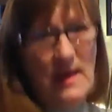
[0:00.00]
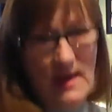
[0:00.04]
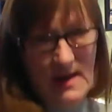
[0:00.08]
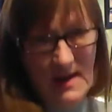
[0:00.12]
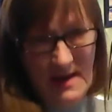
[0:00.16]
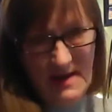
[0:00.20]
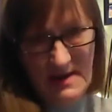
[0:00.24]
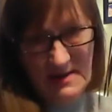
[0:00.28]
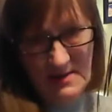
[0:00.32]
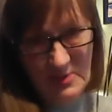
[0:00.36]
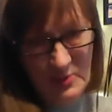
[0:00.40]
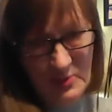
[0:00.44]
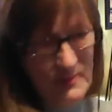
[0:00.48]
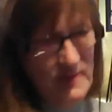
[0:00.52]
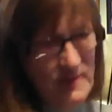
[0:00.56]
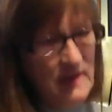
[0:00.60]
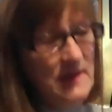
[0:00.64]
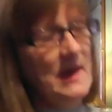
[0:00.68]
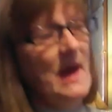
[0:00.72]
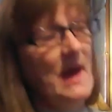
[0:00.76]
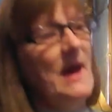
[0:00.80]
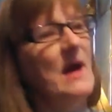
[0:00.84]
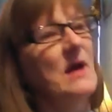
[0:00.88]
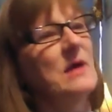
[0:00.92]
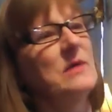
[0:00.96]
it'll be,
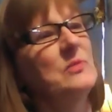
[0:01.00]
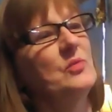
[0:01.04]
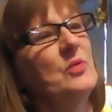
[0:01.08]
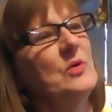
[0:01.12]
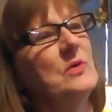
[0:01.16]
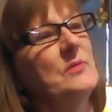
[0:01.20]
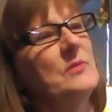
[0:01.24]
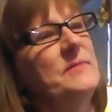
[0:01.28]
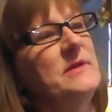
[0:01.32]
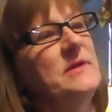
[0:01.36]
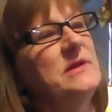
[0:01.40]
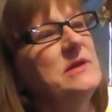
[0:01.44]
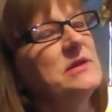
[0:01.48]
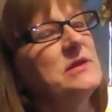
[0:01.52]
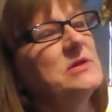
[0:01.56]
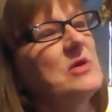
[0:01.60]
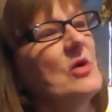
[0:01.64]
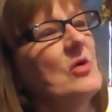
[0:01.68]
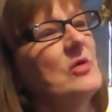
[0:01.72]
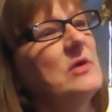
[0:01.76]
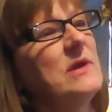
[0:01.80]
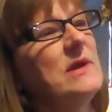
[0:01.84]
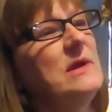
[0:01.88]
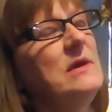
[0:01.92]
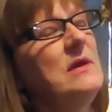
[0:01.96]
I will be
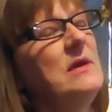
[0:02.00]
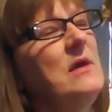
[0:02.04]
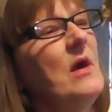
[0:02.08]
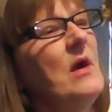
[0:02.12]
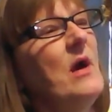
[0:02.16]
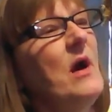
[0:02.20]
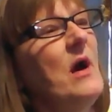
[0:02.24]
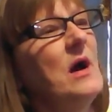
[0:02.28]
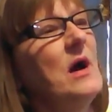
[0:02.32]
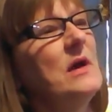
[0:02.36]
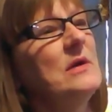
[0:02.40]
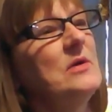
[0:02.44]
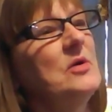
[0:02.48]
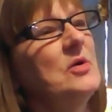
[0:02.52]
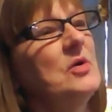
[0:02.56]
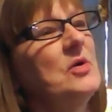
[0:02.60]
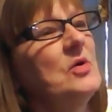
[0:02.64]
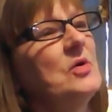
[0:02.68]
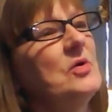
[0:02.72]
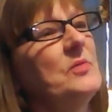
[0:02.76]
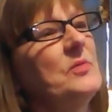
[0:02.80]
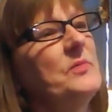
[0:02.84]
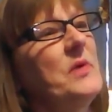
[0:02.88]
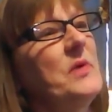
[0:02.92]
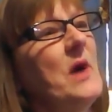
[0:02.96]
starting on
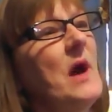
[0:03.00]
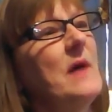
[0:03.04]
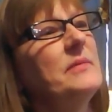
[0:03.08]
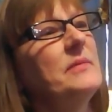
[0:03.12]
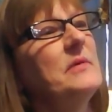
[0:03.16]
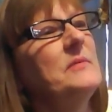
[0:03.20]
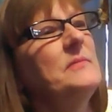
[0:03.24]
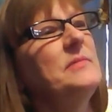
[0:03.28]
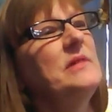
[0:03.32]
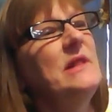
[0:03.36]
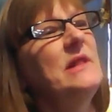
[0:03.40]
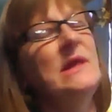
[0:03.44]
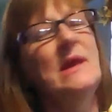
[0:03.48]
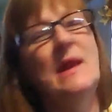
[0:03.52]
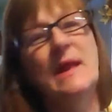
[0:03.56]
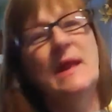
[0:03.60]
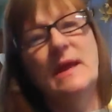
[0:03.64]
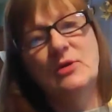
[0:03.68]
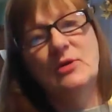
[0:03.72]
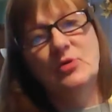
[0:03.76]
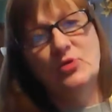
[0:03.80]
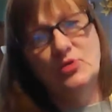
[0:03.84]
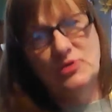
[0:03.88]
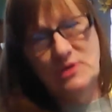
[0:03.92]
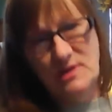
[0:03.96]
her probably
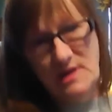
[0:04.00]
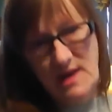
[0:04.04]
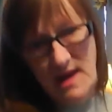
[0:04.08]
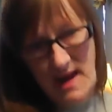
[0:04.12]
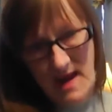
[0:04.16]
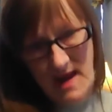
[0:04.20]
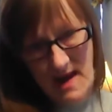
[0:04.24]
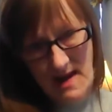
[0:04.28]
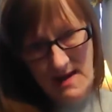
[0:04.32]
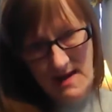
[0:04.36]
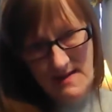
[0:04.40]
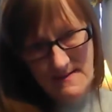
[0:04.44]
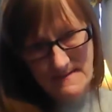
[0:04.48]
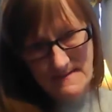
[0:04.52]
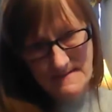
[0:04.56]
later today.